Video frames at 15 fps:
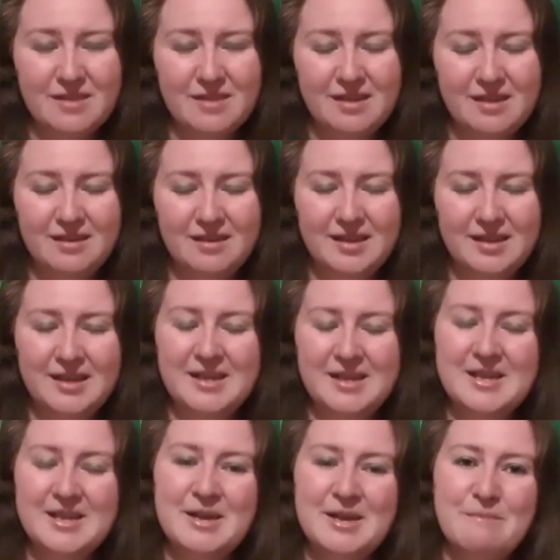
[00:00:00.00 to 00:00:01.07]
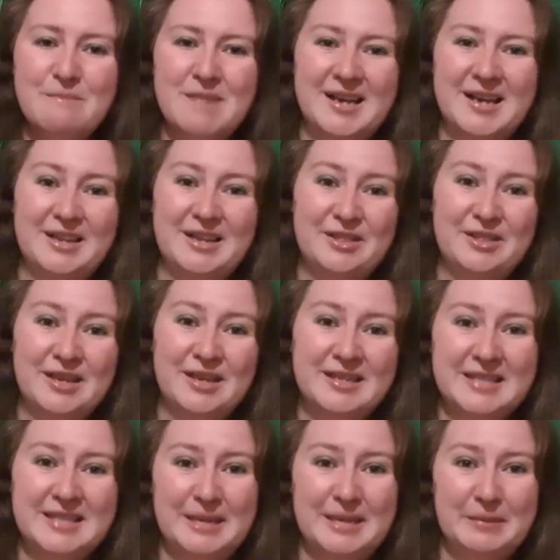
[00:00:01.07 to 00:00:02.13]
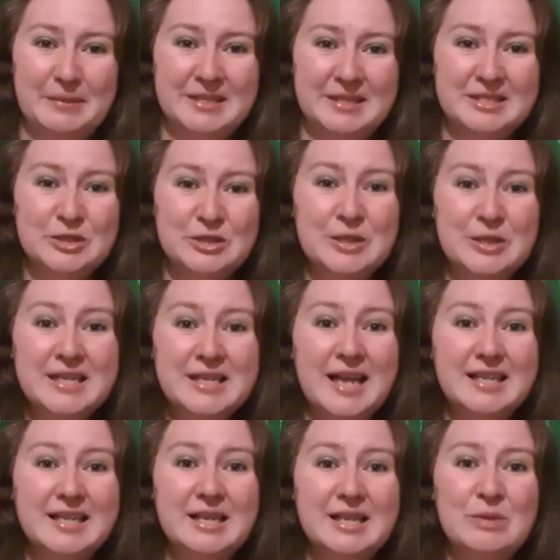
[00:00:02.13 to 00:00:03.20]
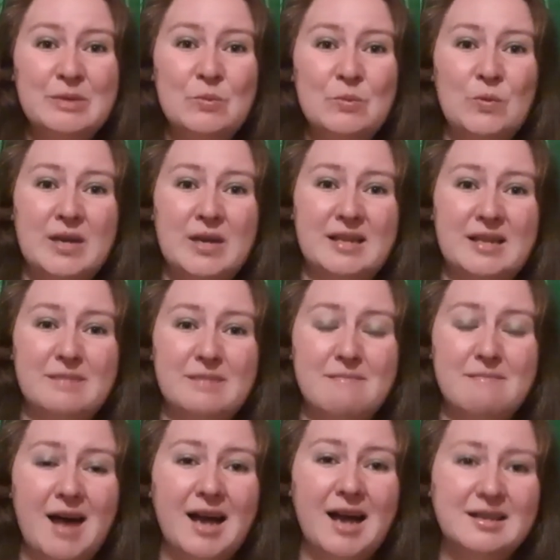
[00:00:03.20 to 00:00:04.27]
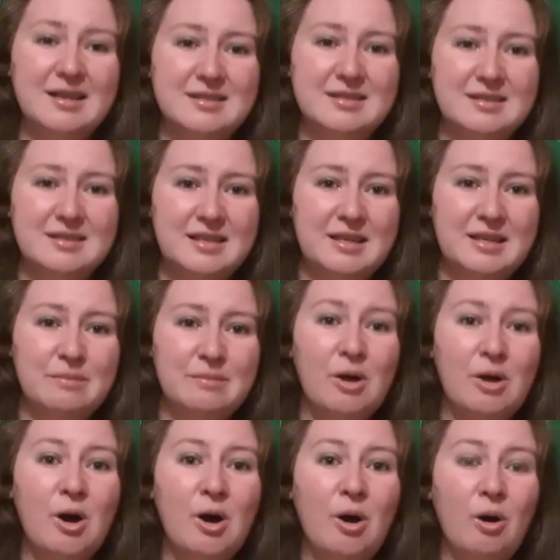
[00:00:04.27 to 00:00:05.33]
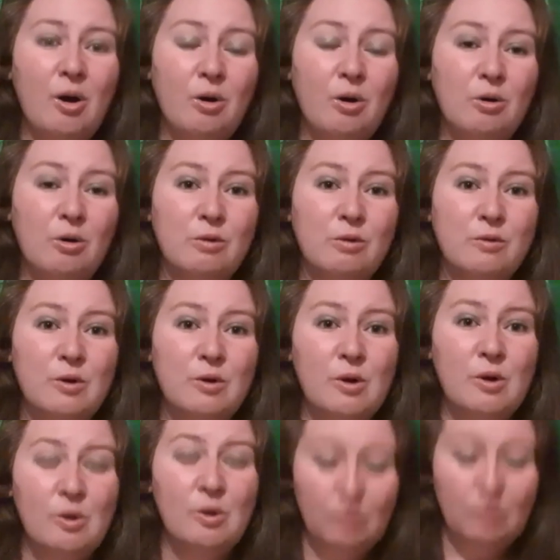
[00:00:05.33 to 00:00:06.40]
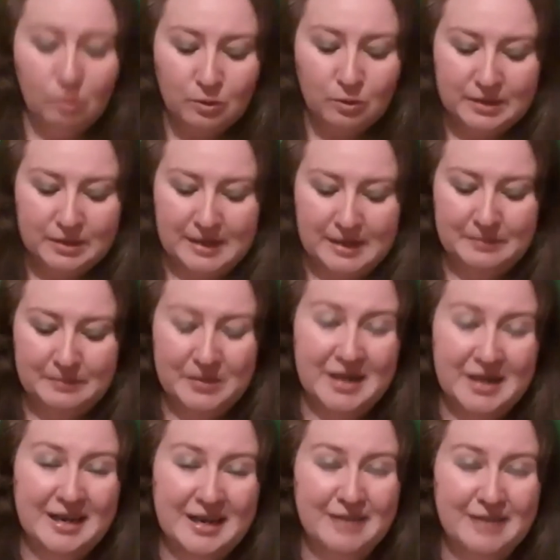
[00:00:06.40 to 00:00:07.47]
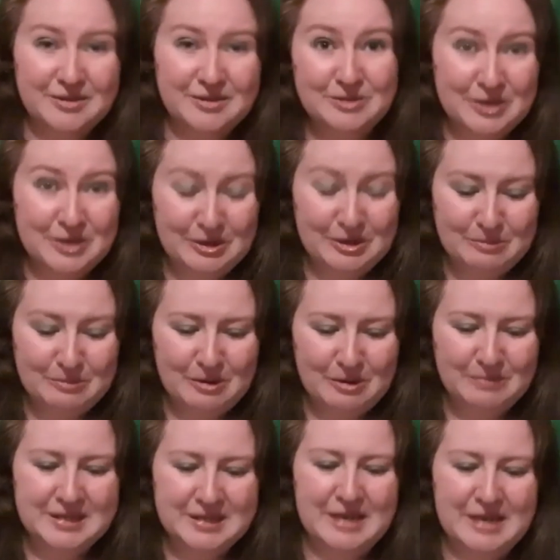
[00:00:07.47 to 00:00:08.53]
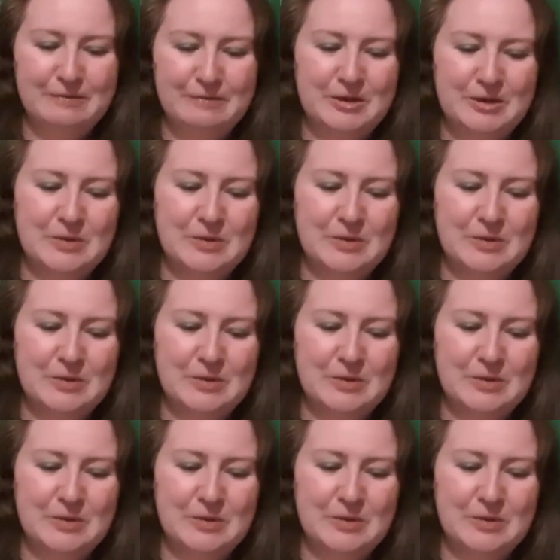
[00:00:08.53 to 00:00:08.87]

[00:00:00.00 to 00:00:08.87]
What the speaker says: My third tip is to connect in with Ma'at's theme of order, and I have some journal prompts here for you as well.